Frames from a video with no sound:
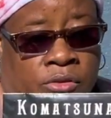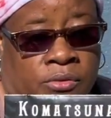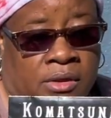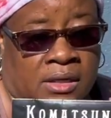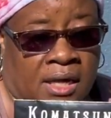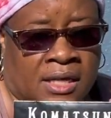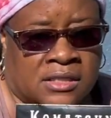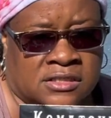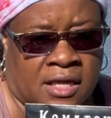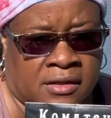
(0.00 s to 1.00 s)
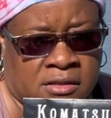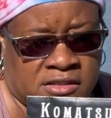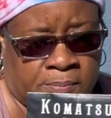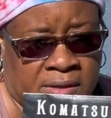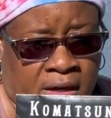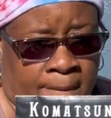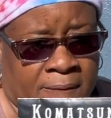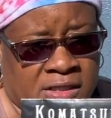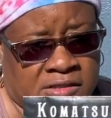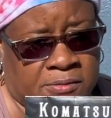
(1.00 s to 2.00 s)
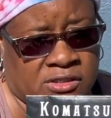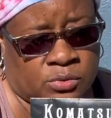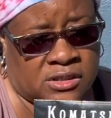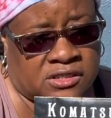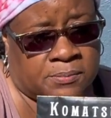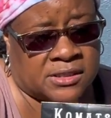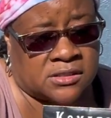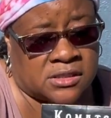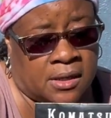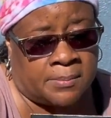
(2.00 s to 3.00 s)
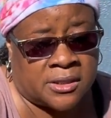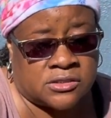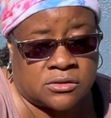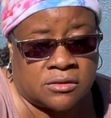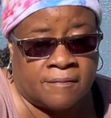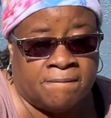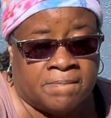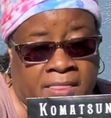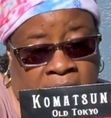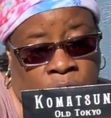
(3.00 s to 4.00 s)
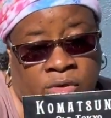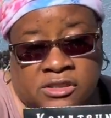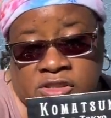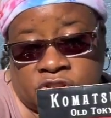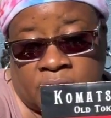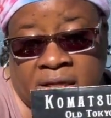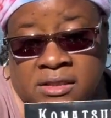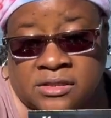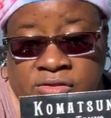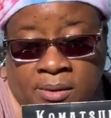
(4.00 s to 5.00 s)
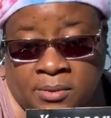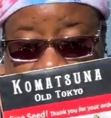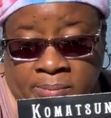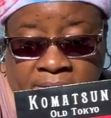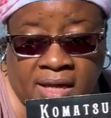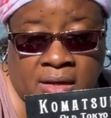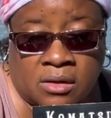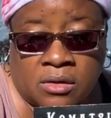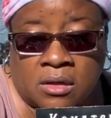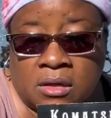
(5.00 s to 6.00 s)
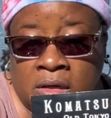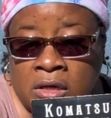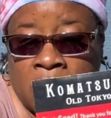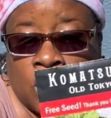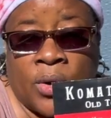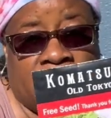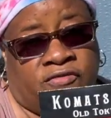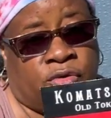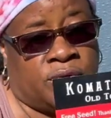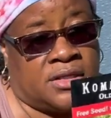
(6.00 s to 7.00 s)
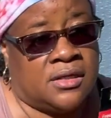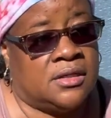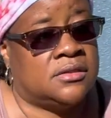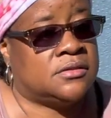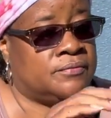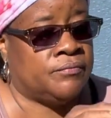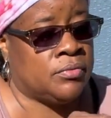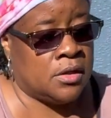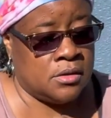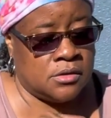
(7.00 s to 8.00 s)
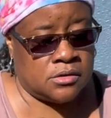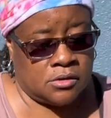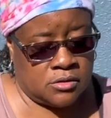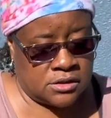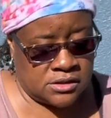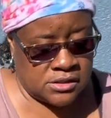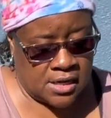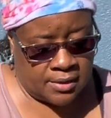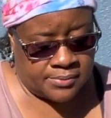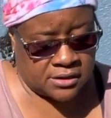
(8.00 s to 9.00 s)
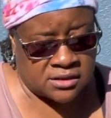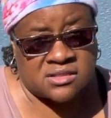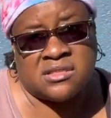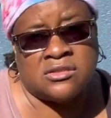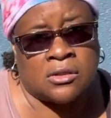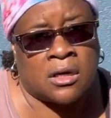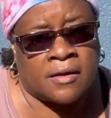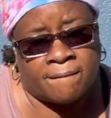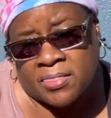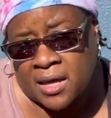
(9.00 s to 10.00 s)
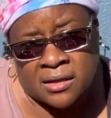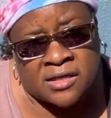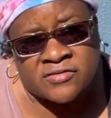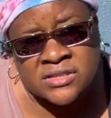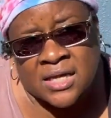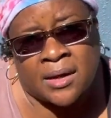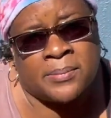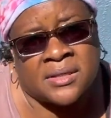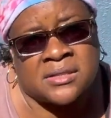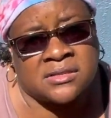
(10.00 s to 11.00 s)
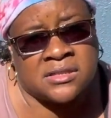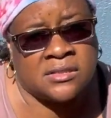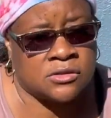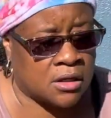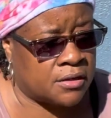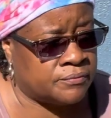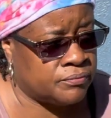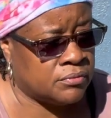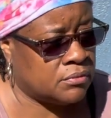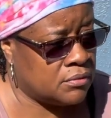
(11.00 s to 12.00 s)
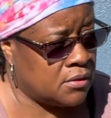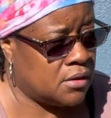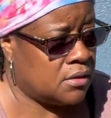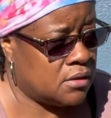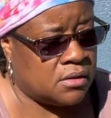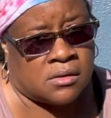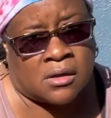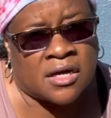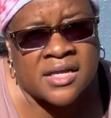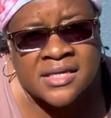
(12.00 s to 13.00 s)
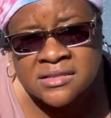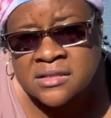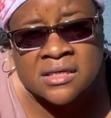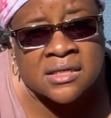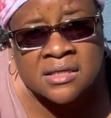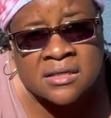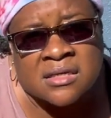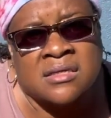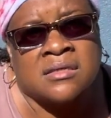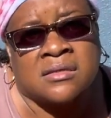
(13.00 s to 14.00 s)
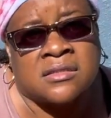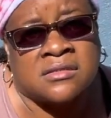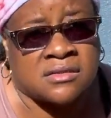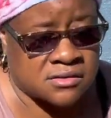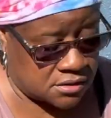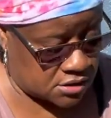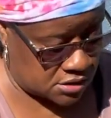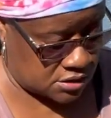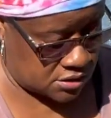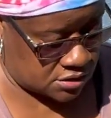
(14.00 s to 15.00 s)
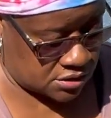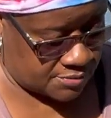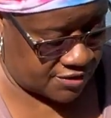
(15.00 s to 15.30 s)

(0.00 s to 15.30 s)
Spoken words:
Creek, and it's like a mix between spinach and mustard, and I wanted to try these, so I'm gonna plant quite a few of these. So let's see how big the seeds are. I don't even see how big the seeds are. Y'all can't see anything because the sun is in my